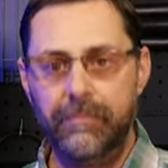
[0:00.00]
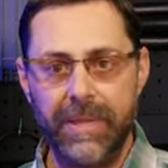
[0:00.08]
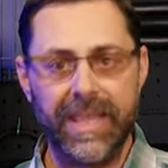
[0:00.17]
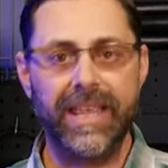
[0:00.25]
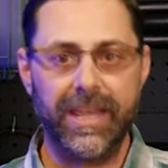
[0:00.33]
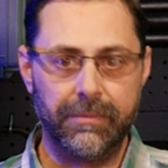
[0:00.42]

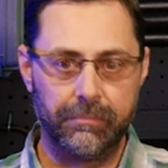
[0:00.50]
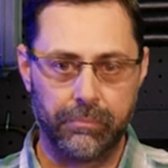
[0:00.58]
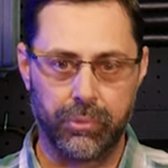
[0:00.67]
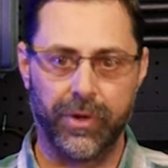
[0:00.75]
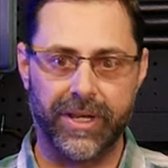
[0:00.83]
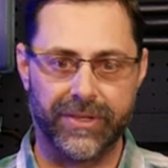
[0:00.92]
Big
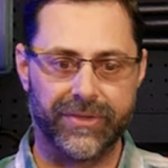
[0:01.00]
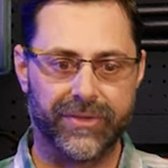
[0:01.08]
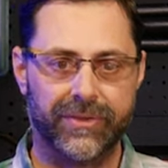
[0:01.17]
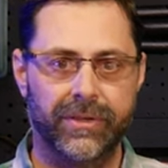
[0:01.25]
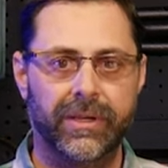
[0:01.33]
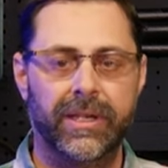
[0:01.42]

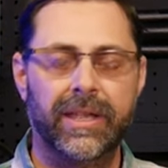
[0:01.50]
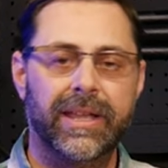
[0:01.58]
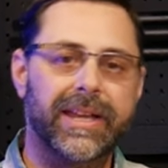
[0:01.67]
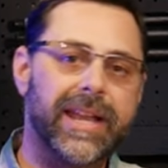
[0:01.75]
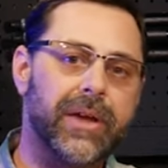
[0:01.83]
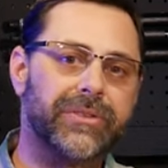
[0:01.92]
prints.
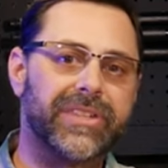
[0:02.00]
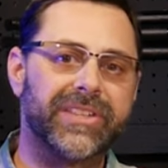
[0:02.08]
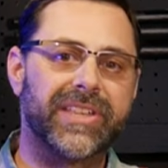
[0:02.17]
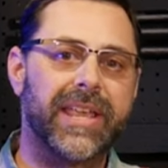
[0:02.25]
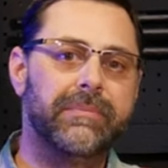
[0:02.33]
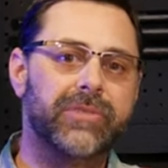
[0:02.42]
Now, at the
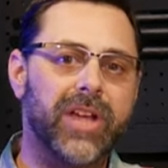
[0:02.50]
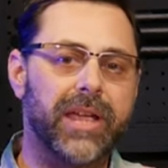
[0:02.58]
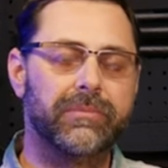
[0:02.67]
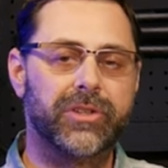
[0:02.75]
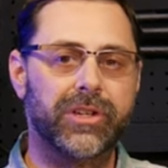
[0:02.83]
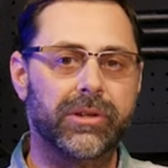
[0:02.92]
same
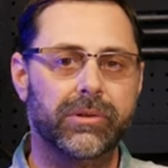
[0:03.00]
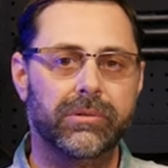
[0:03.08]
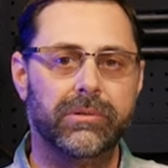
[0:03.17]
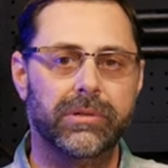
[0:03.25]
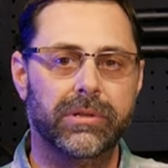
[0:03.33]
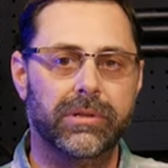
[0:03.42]
time, too,